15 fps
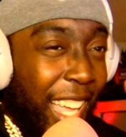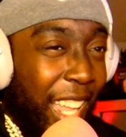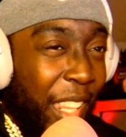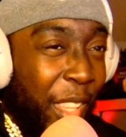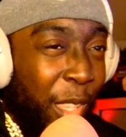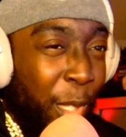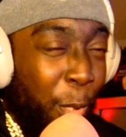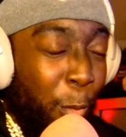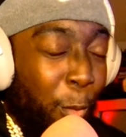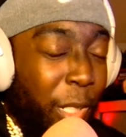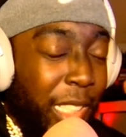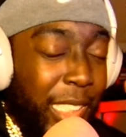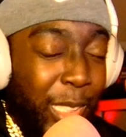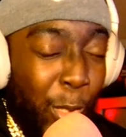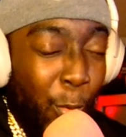the
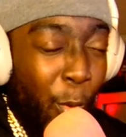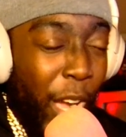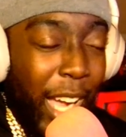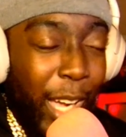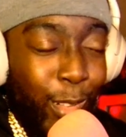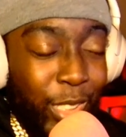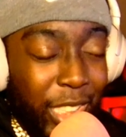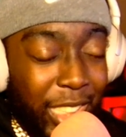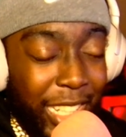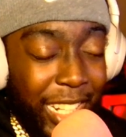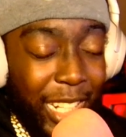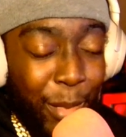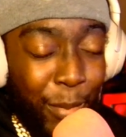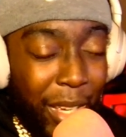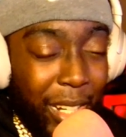reason why I was
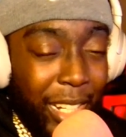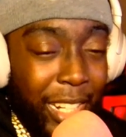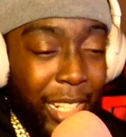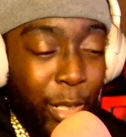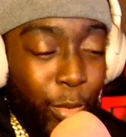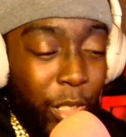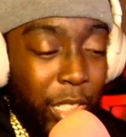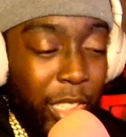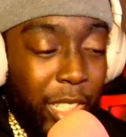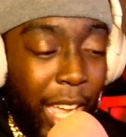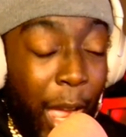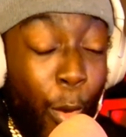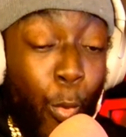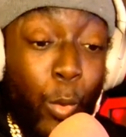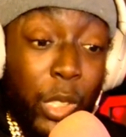thinking about getting one, I
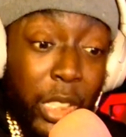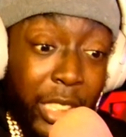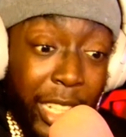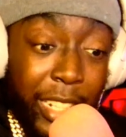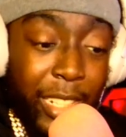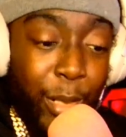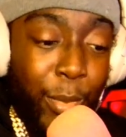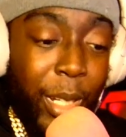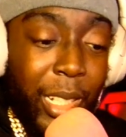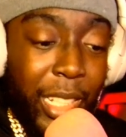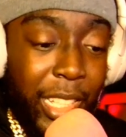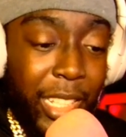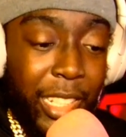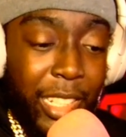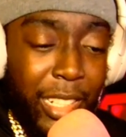was thinking about
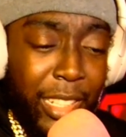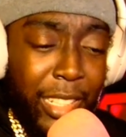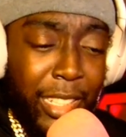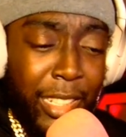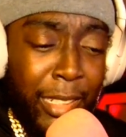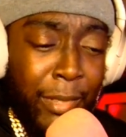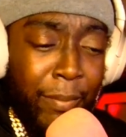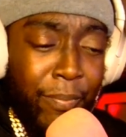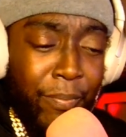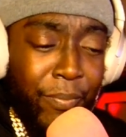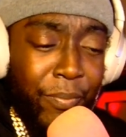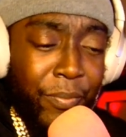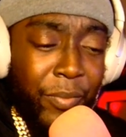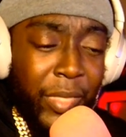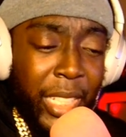getting
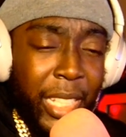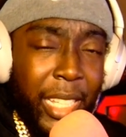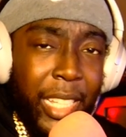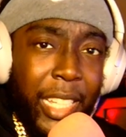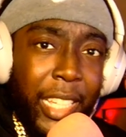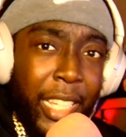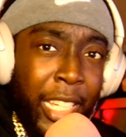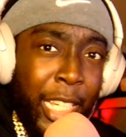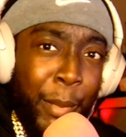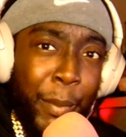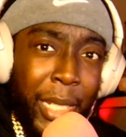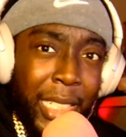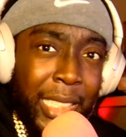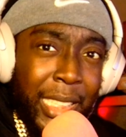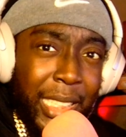the
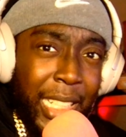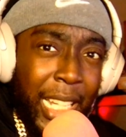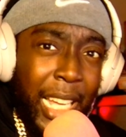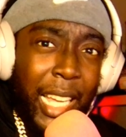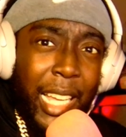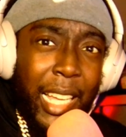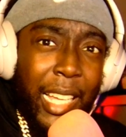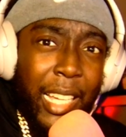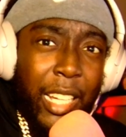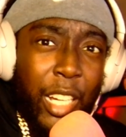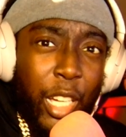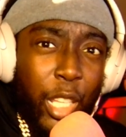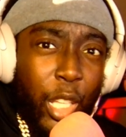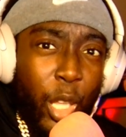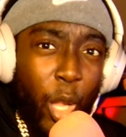MSI
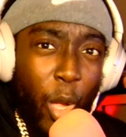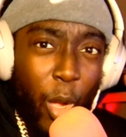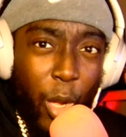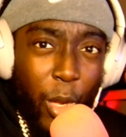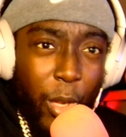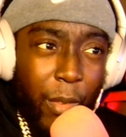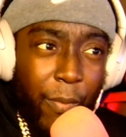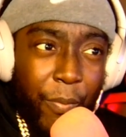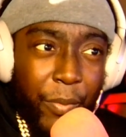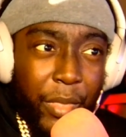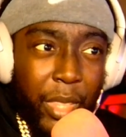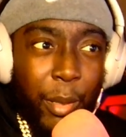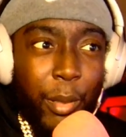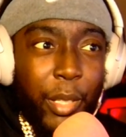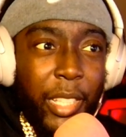Claw.
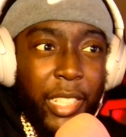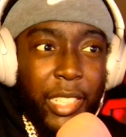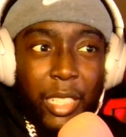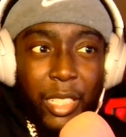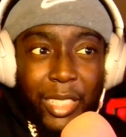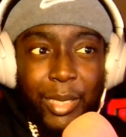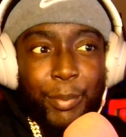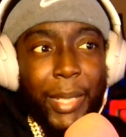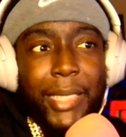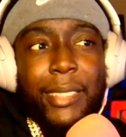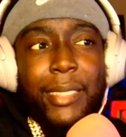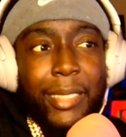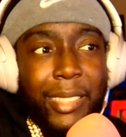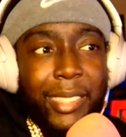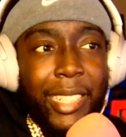The it
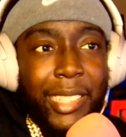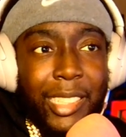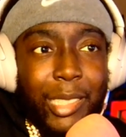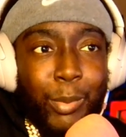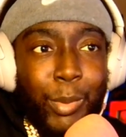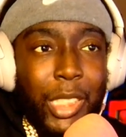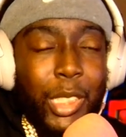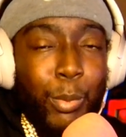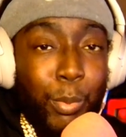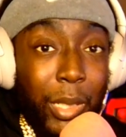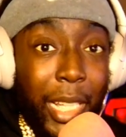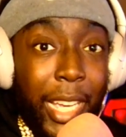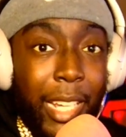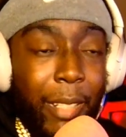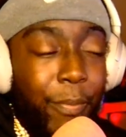basically looks like this, but it's
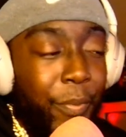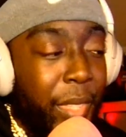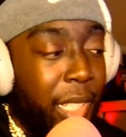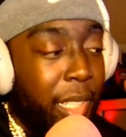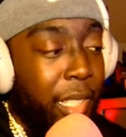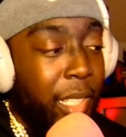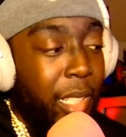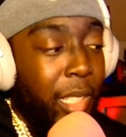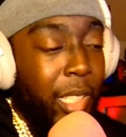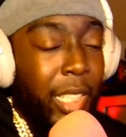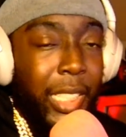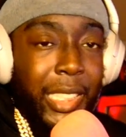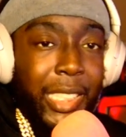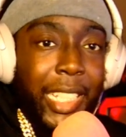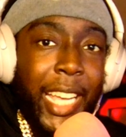black
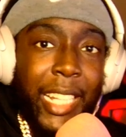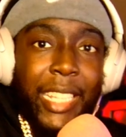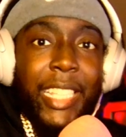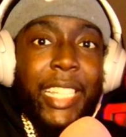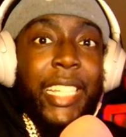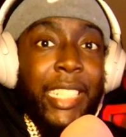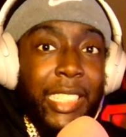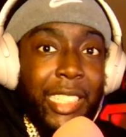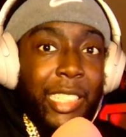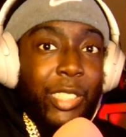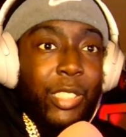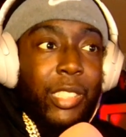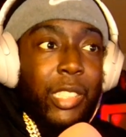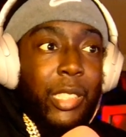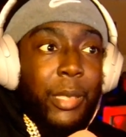because it had the Intel
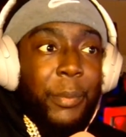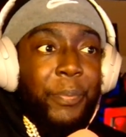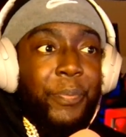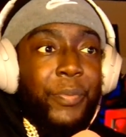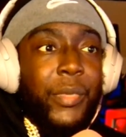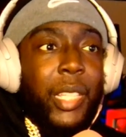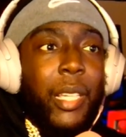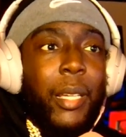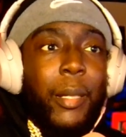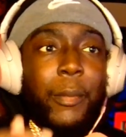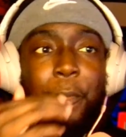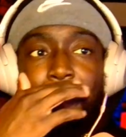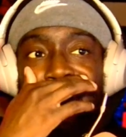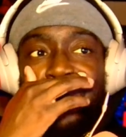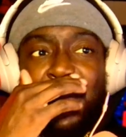
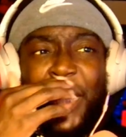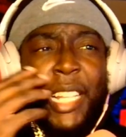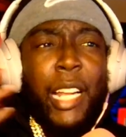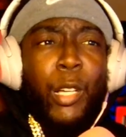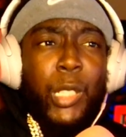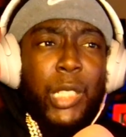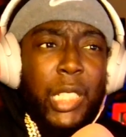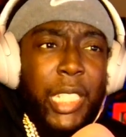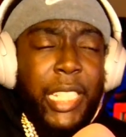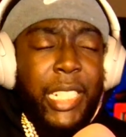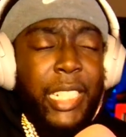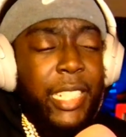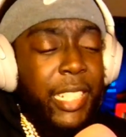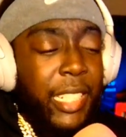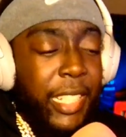chip. And I was looking
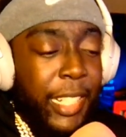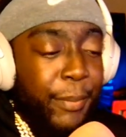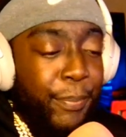into that,